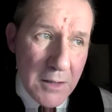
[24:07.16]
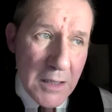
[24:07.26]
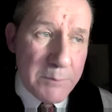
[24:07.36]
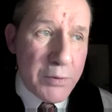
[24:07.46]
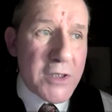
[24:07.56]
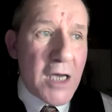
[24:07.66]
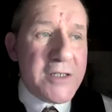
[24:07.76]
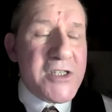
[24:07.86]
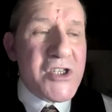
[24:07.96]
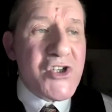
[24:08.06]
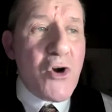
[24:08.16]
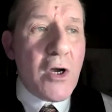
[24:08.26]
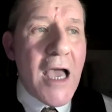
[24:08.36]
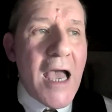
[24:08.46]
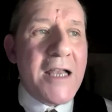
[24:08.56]
It put out its strong
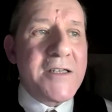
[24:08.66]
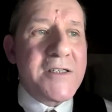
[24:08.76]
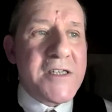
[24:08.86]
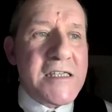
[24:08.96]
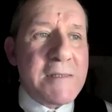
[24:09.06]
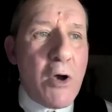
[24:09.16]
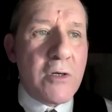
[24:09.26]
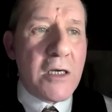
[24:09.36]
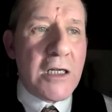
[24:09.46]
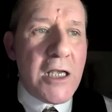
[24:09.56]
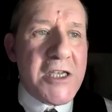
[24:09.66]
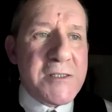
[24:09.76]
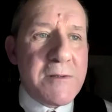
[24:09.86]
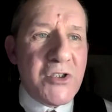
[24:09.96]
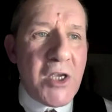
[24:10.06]
hand as it spoke and clasped
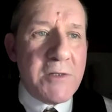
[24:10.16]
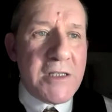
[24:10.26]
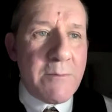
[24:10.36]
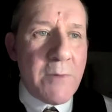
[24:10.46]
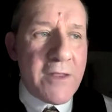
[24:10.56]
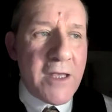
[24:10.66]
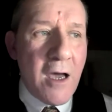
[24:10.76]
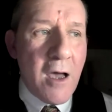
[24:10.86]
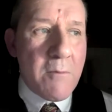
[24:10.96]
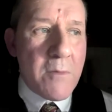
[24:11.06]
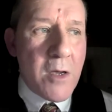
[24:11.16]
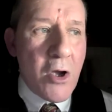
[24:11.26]
him gently by the arm.